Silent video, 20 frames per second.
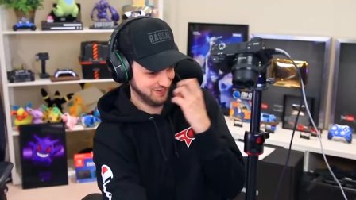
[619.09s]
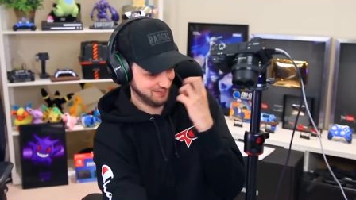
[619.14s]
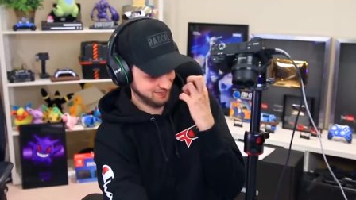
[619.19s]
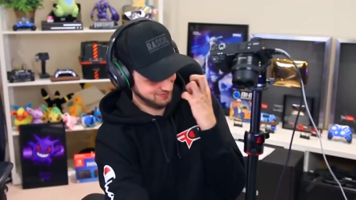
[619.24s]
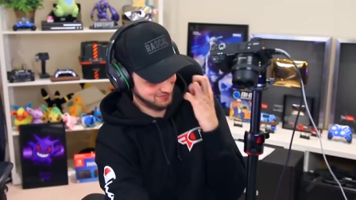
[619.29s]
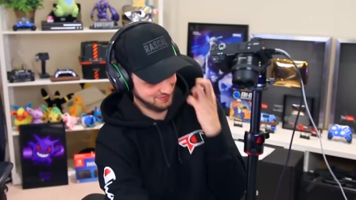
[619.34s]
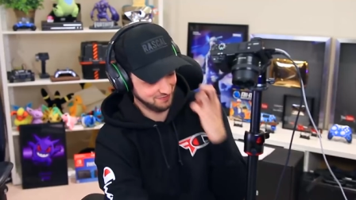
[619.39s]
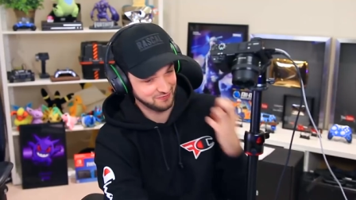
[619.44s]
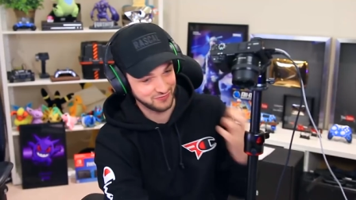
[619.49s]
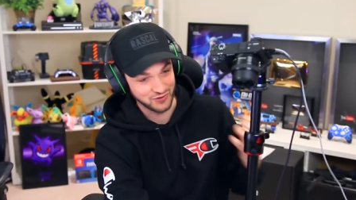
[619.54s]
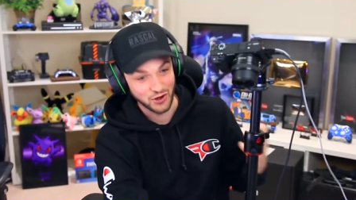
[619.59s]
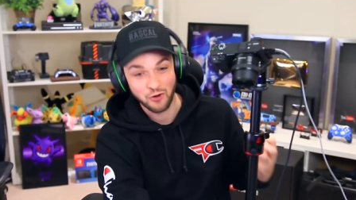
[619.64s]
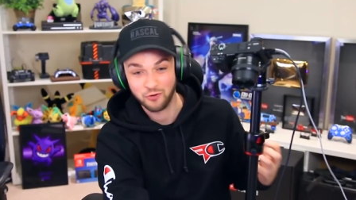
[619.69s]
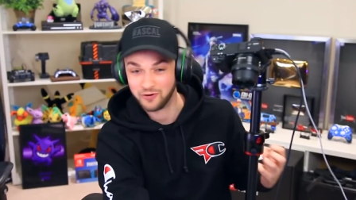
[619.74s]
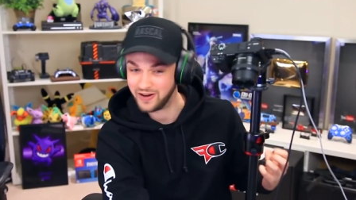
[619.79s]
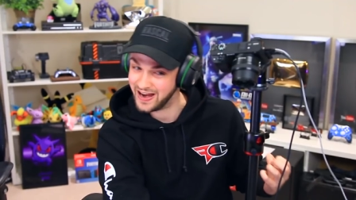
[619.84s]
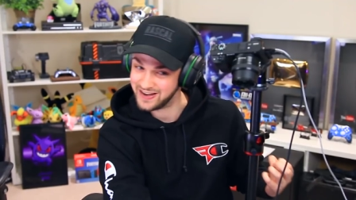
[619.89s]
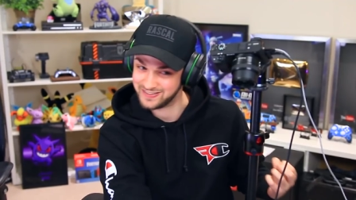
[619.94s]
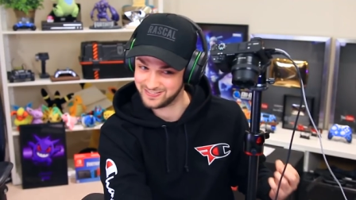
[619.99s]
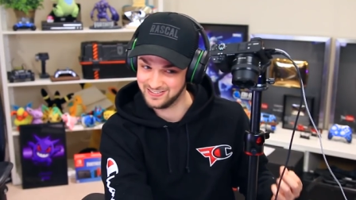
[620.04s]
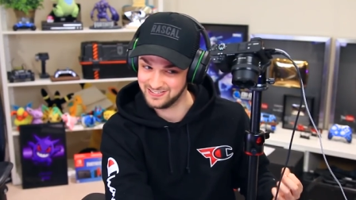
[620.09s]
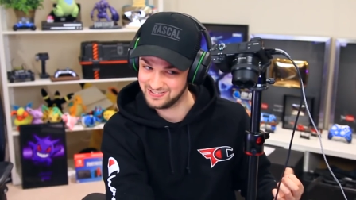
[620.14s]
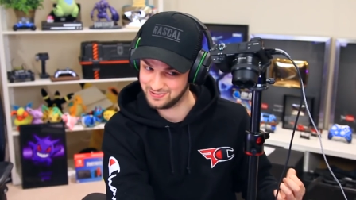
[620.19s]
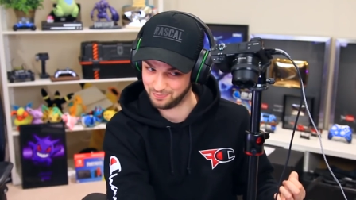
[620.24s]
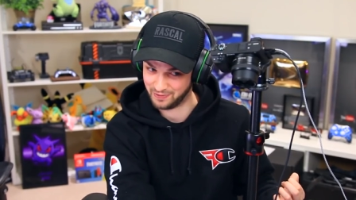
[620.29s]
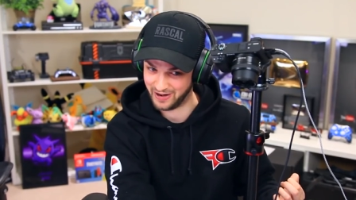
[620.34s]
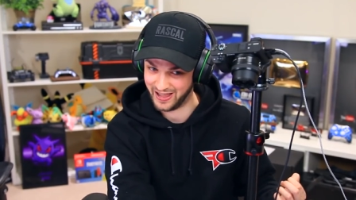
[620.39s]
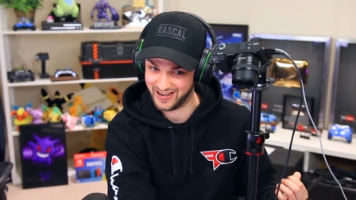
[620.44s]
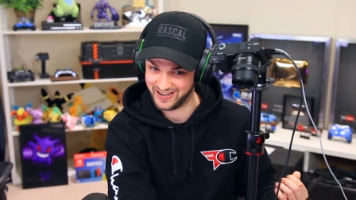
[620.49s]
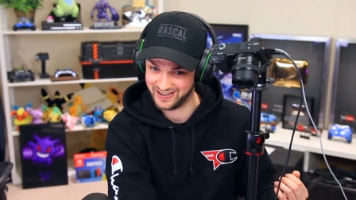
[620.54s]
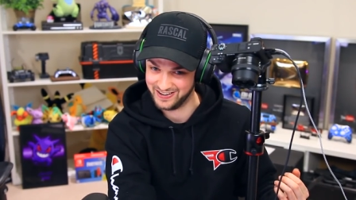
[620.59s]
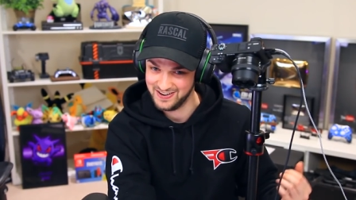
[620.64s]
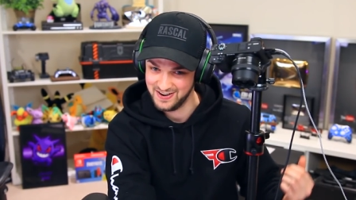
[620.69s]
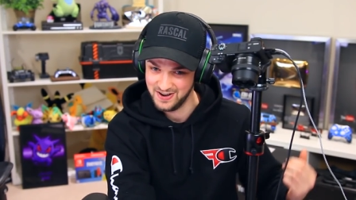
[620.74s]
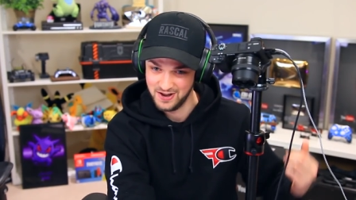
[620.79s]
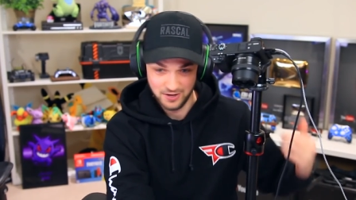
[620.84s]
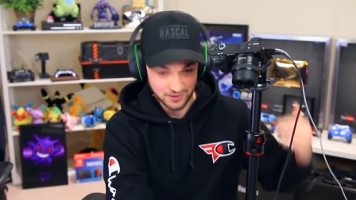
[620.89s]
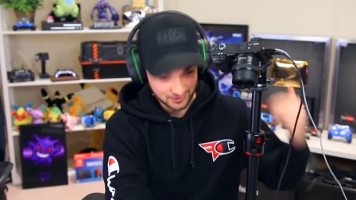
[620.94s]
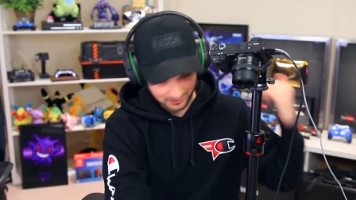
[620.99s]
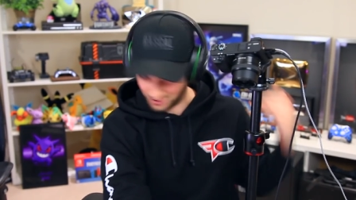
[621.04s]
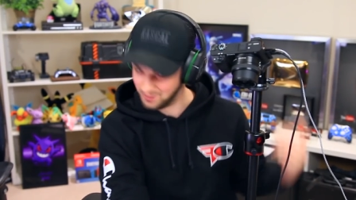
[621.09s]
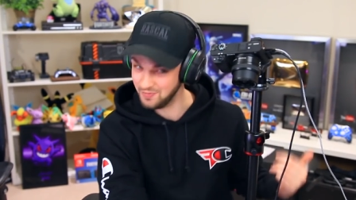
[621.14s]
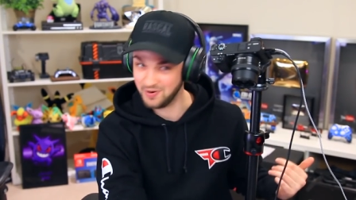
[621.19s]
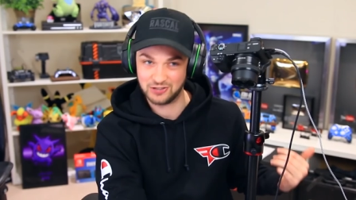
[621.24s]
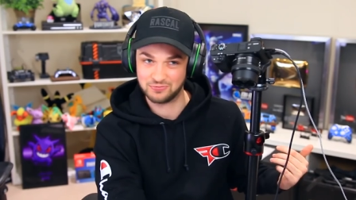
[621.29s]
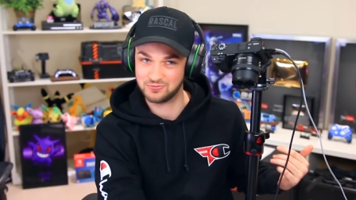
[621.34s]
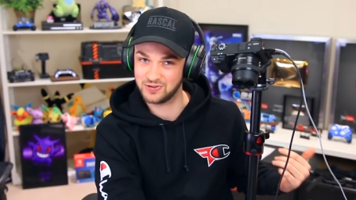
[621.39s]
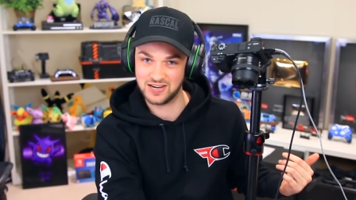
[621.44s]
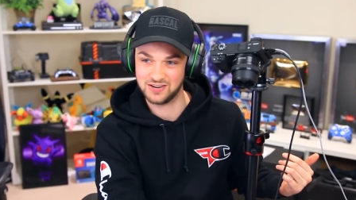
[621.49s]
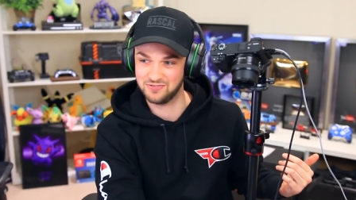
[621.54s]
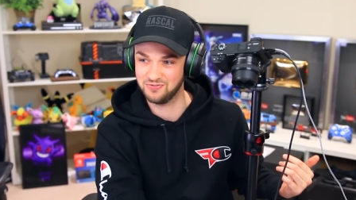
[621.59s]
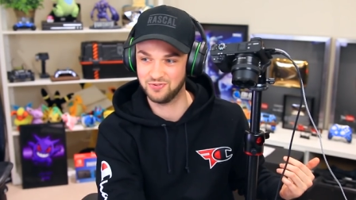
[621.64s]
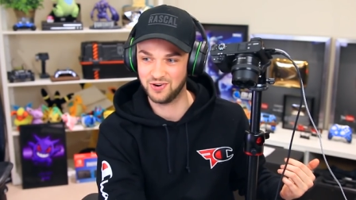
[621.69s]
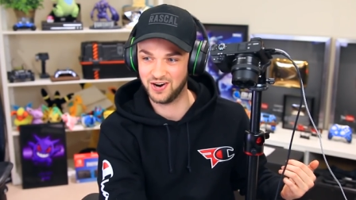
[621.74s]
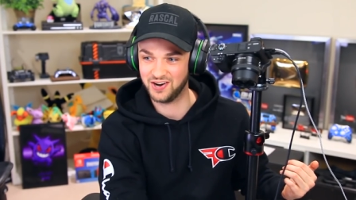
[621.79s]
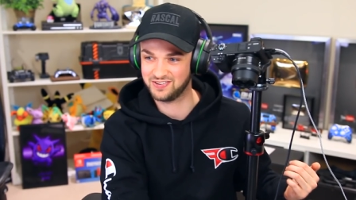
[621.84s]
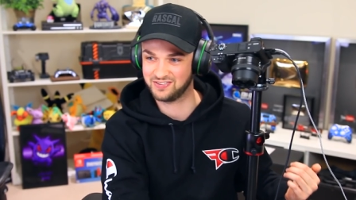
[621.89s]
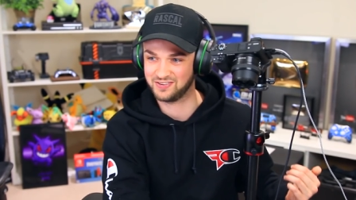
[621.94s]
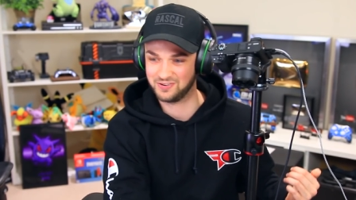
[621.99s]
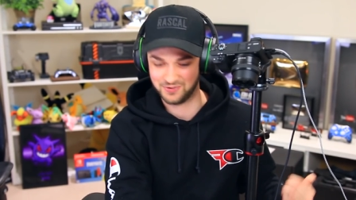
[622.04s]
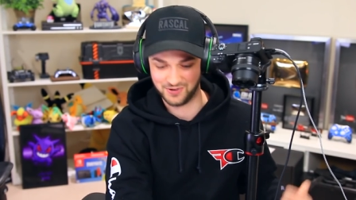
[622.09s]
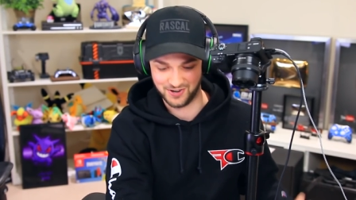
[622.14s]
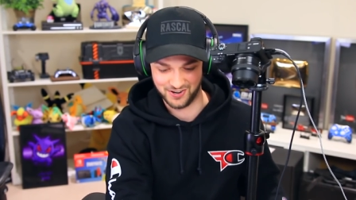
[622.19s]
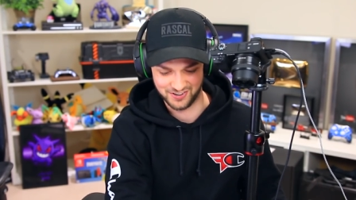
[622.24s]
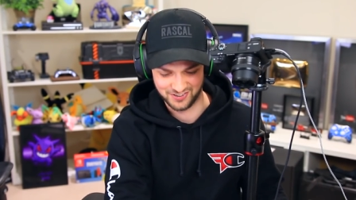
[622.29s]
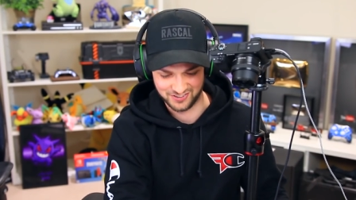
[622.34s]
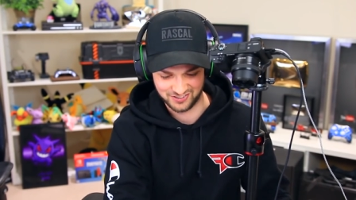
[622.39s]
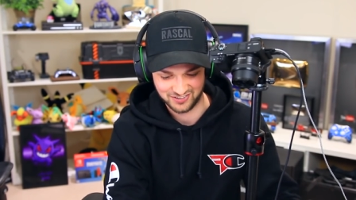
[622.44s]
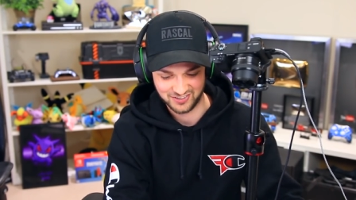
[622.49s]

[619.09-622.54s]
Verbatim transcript: This is infuriating to play, so it must be even worse to watch.